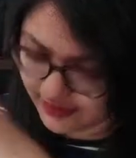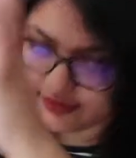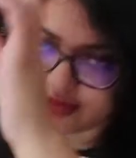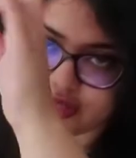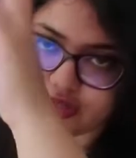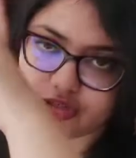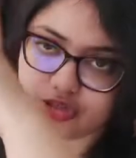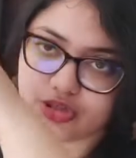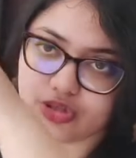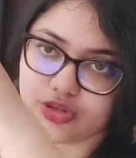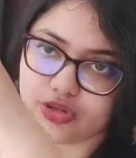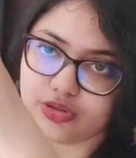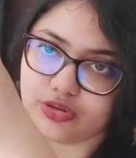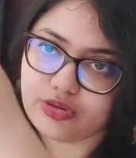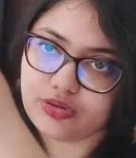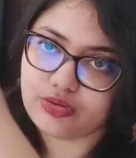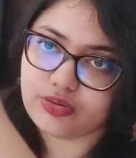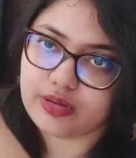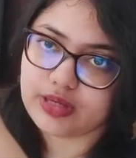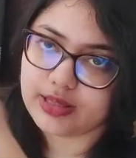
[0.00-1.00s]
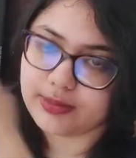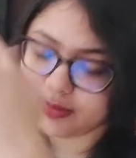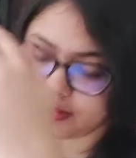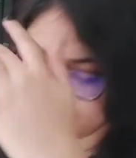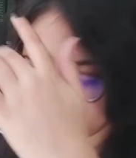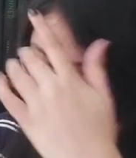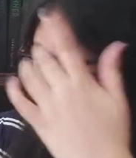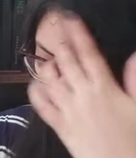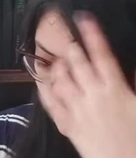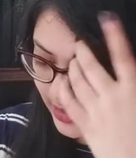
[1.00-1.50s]
have like two
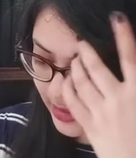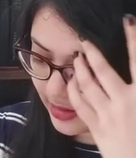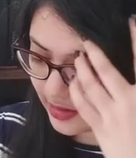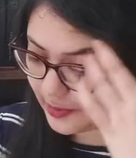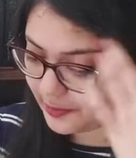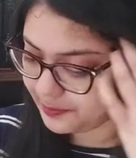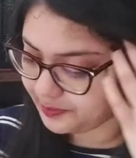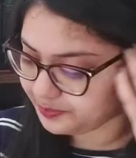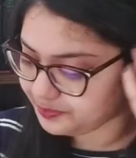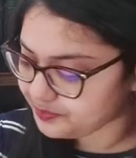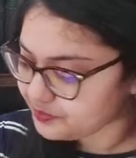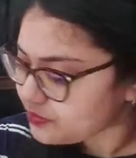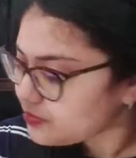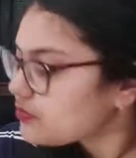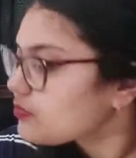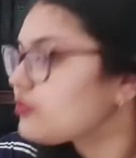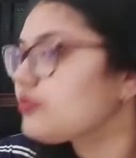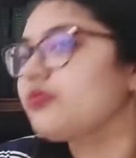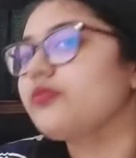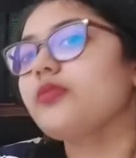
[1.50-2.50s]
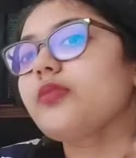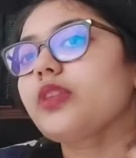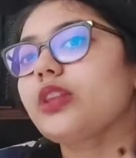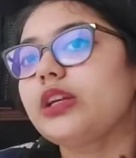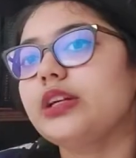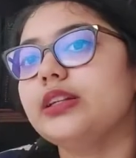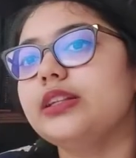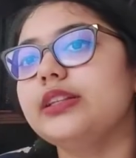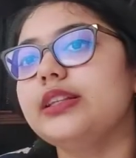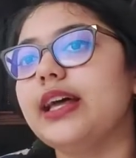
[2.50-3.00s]
ebooks here
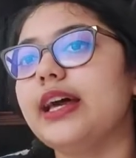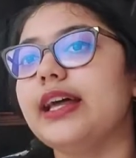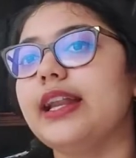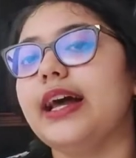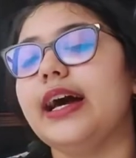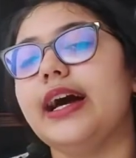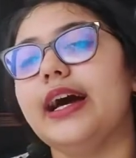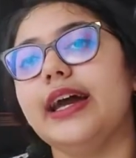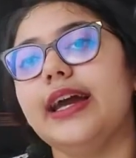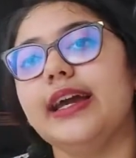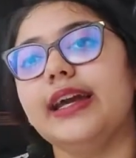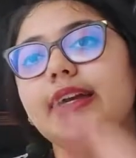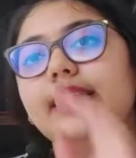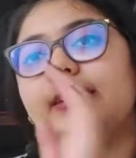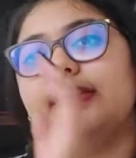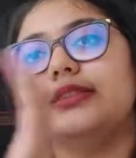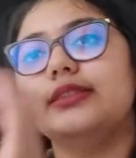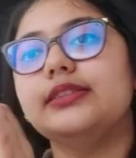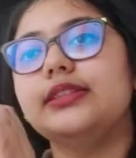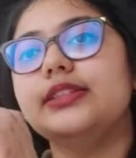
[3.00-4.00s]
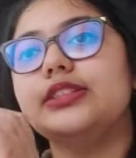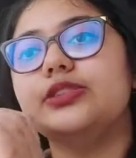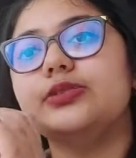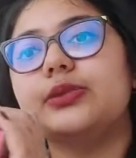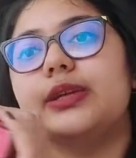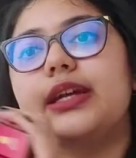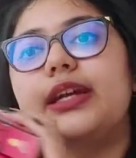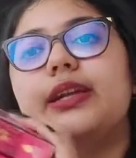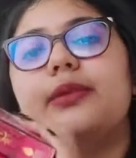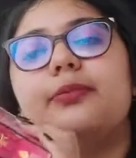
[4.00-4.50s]
that I need
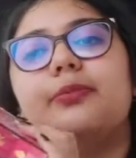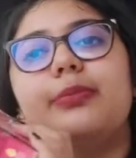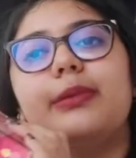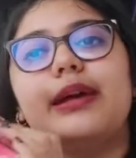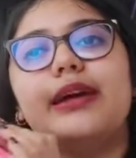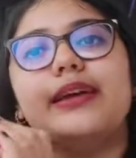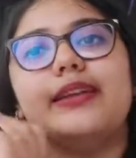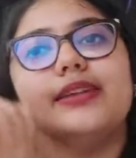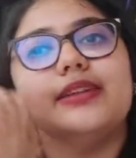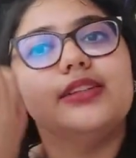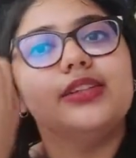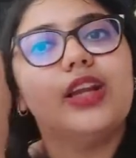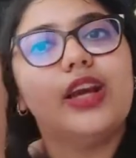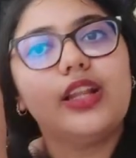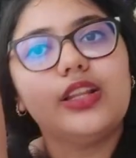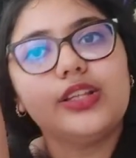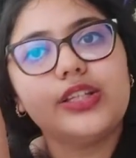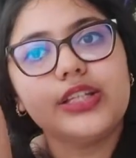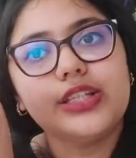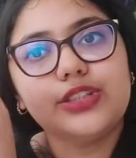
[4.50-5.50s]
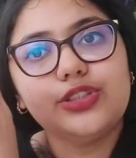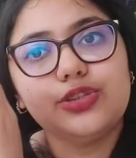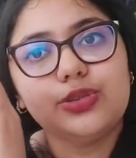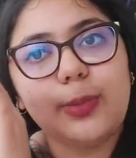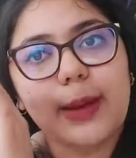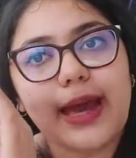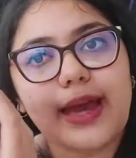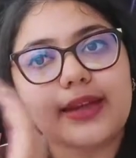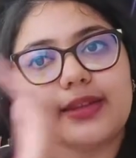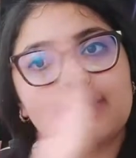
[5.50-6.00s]
to read, but not looking
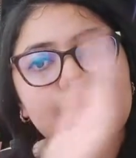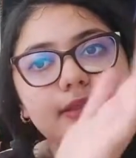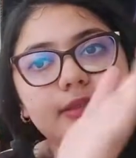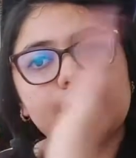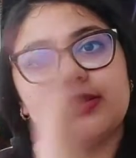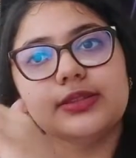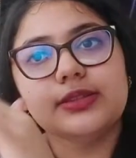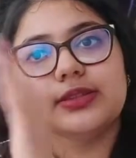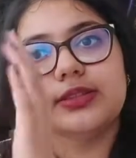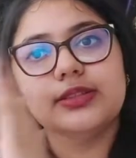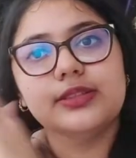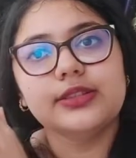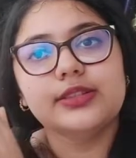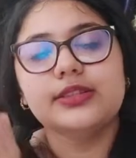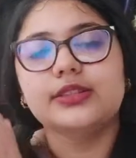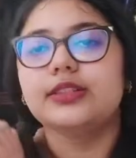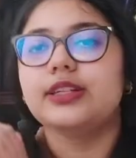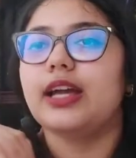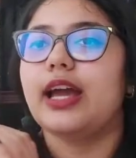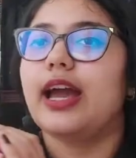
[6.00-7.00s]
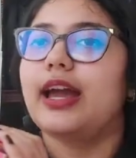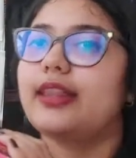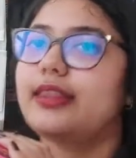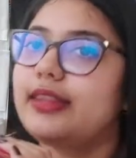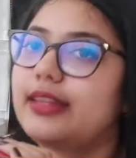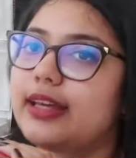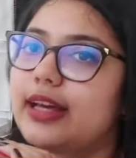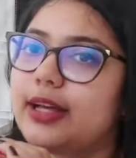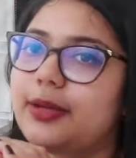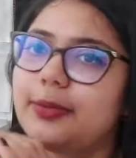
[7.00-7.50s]
too bad. I
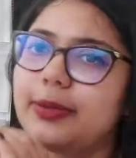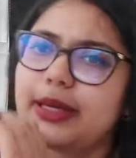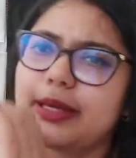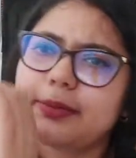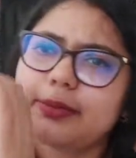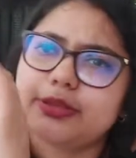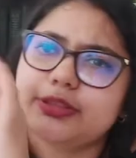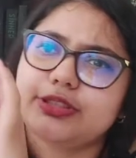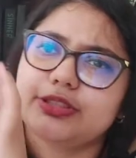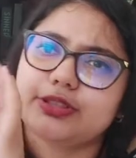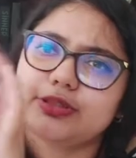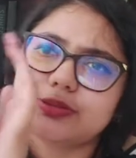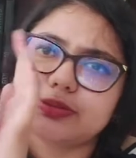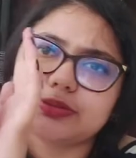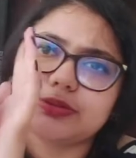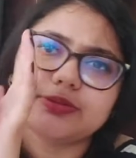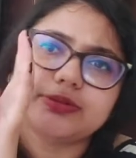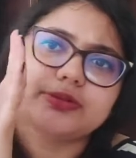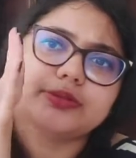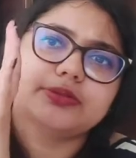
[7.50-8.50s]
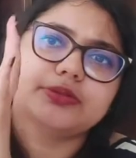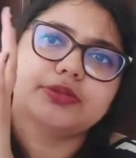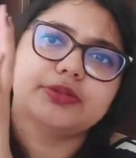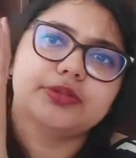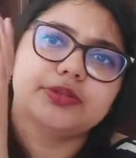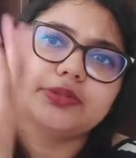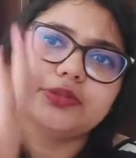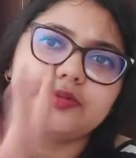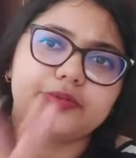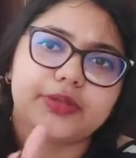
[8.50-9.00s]
think I'll be able to
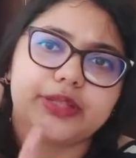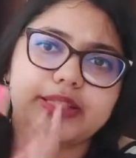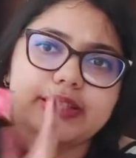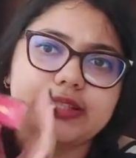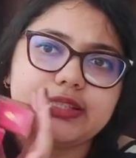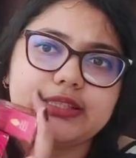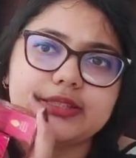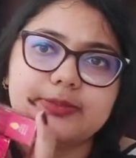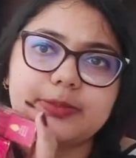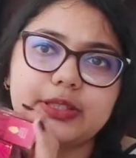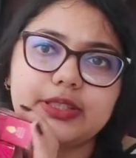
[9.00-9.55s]
read these